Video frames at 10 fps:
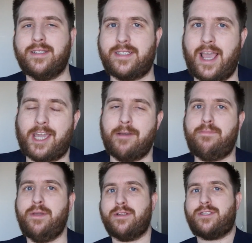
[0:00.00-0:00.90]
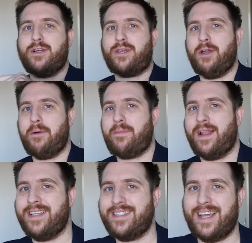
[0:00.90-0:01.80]
and say a computer took your
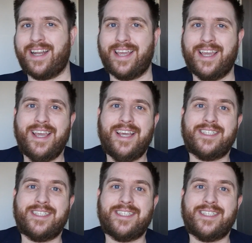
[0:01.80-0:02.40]
place, daddy.